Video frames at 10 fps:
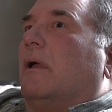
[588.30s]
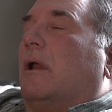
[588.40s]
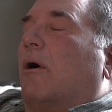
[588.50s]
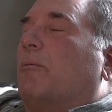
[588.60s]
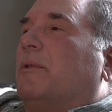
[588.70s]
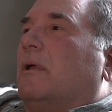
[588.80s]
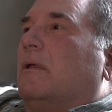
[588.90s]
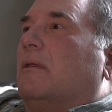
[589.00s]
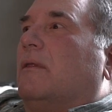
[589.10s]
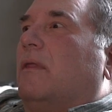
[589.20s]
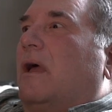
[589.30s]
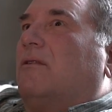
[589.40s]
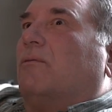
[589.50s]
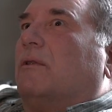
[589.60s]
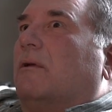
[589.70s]
And I hope that
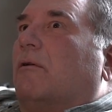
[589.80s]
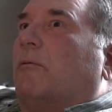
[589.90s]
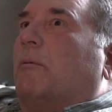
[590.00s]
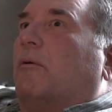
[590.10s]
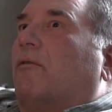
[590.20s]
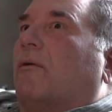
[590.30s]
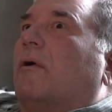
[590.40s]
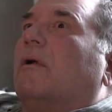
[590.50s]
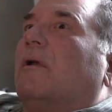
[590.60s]
that's what they're remembered for.